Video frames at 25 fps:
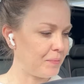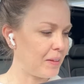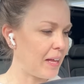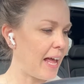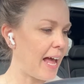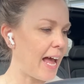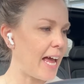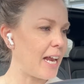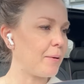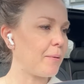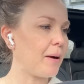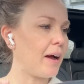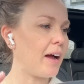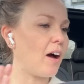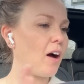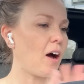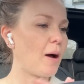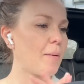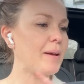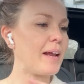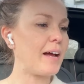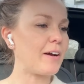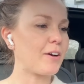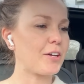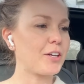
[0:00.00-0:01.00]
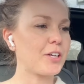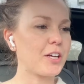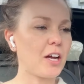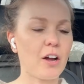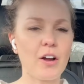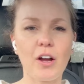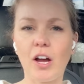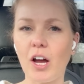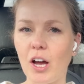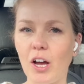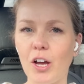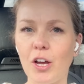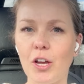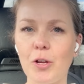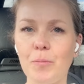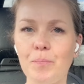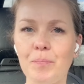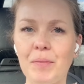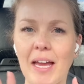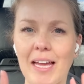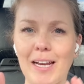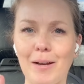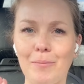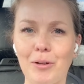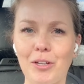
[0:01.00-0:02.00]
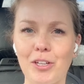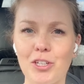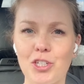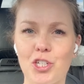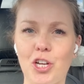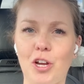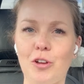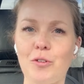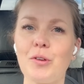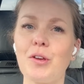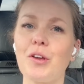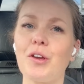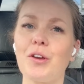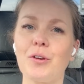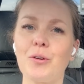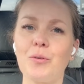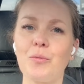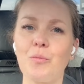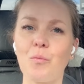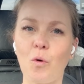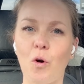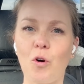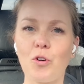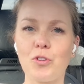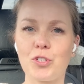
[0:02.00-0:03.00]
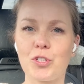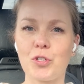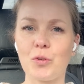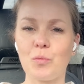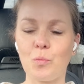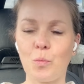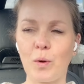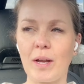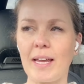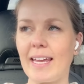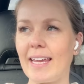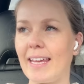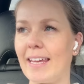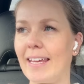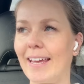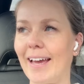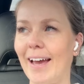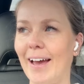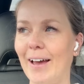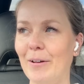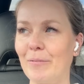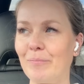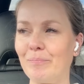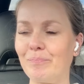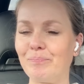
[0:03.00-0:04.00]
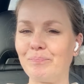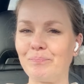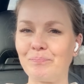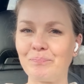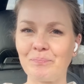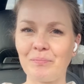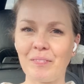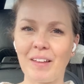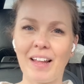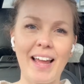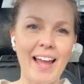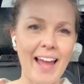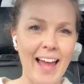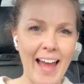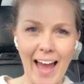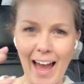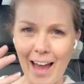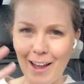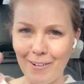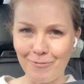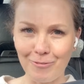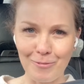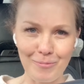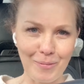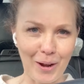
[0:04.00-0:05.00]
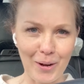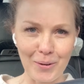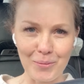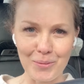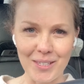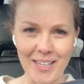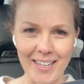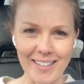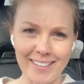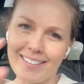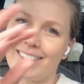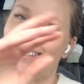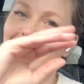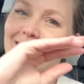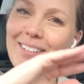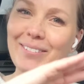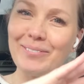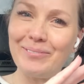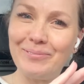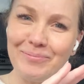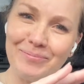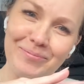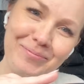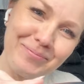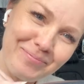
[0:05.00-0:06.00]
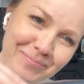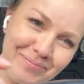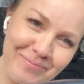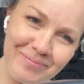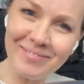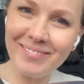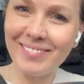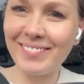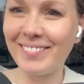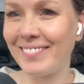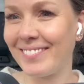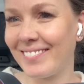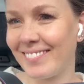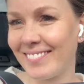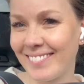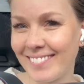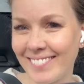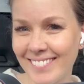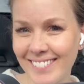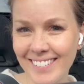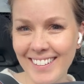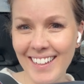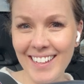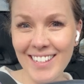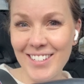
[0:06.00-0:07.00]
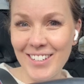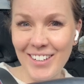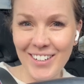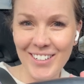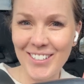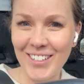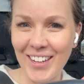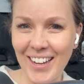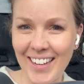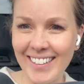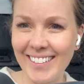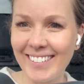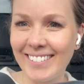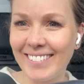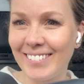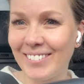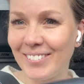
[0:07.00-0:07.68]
Anyway, I'm now going to go home and I'm going to show you what we have from Homesense. That's so exciting.